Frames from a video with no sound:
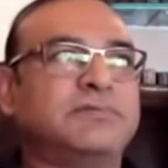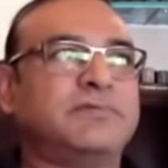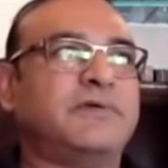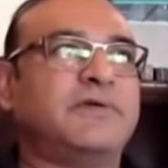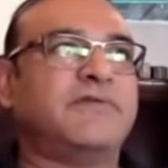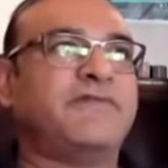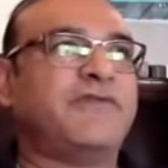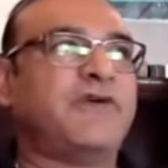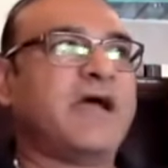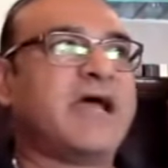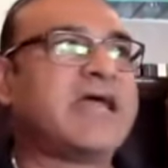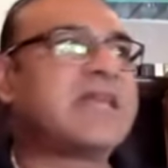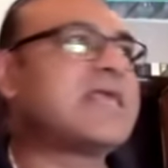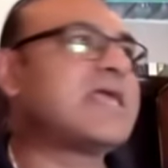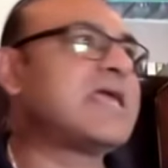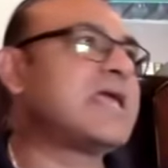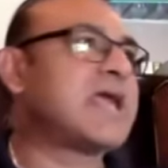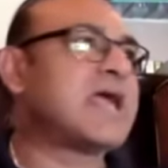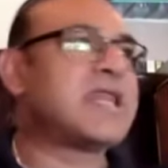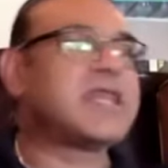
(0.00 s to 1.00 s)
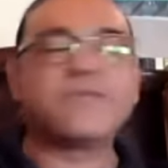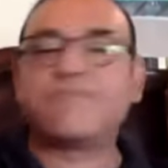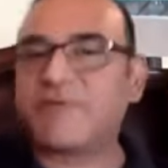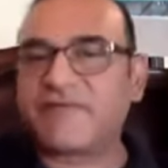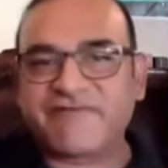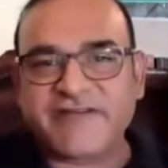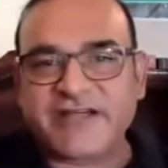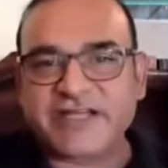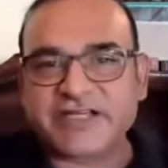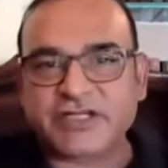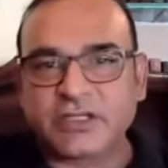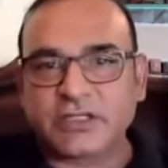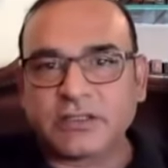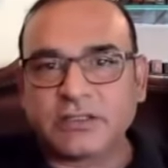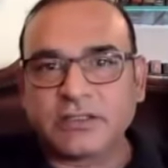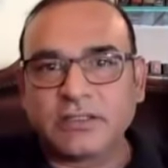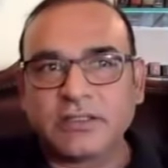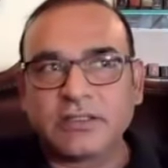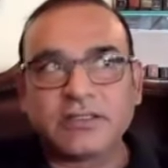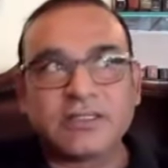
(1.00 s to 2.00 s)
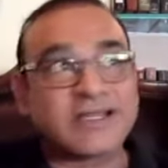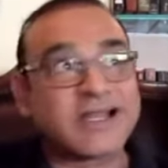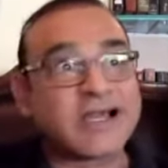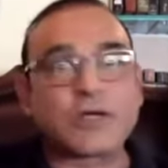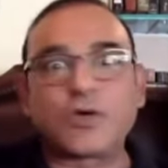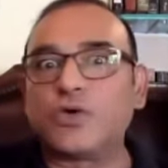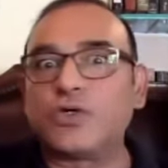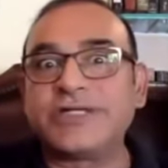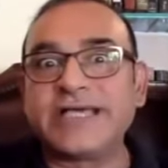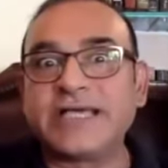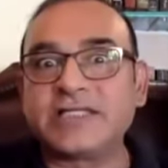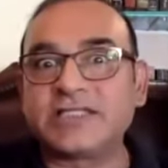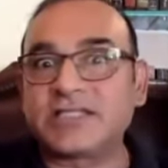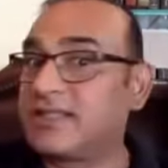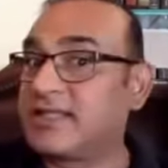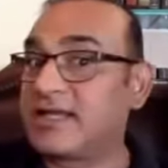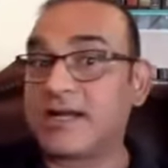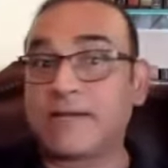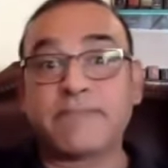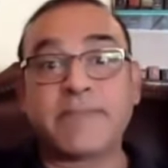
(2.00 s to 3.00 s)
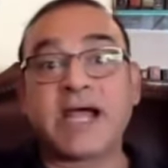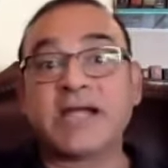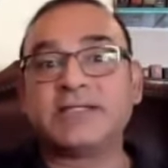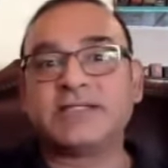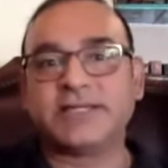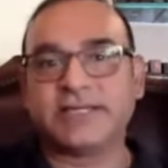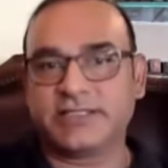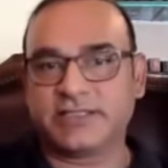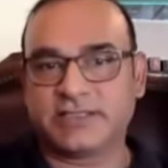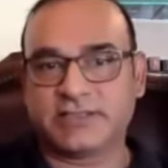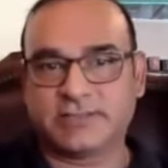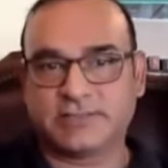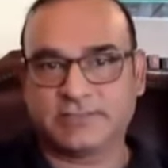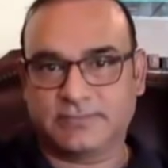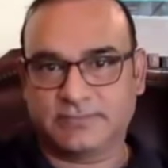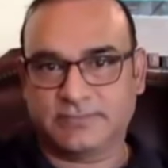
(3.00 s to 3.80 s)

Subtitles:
for any professional, there are good days and there are bad days.